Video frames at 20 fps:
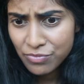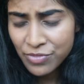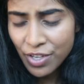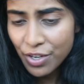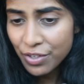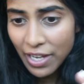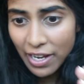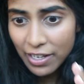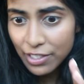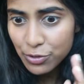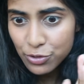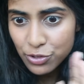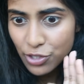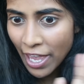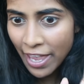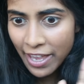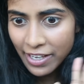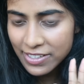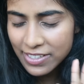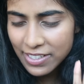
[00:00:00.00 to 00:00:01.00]
No, Natalie, it was so
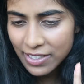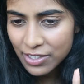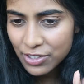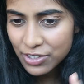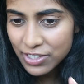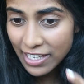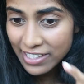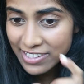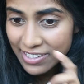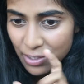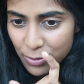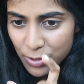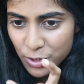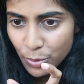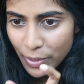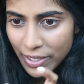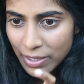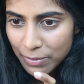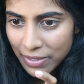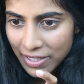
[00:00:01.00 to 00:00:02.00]
hectic because they said it was
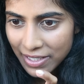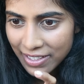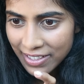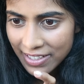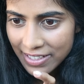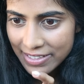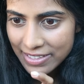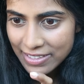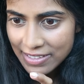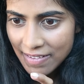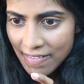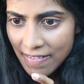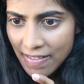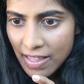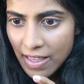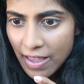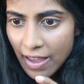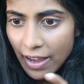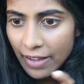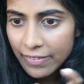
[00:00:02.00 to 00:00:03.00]
20 minutes
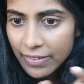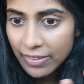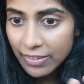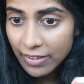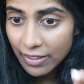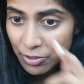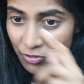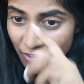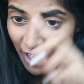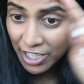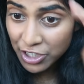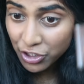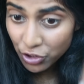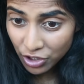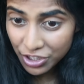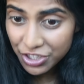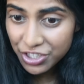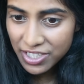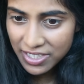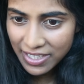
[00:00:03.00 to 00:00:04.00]
and then the
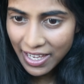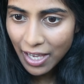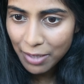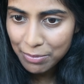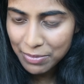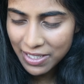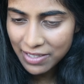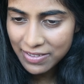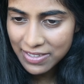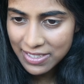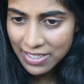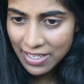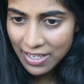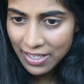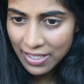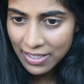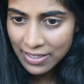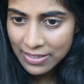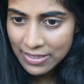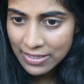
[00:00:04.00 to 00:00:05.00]
radiologist came
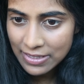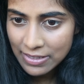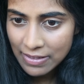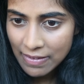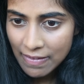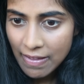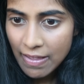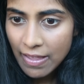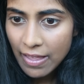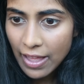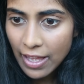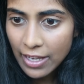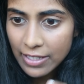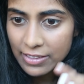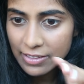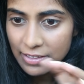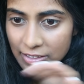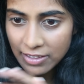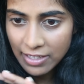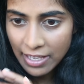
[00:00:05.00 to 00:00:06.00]
downstairs
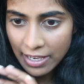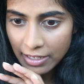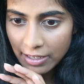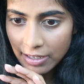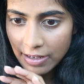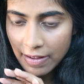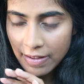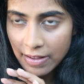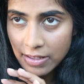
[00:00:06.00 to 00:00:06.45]
and they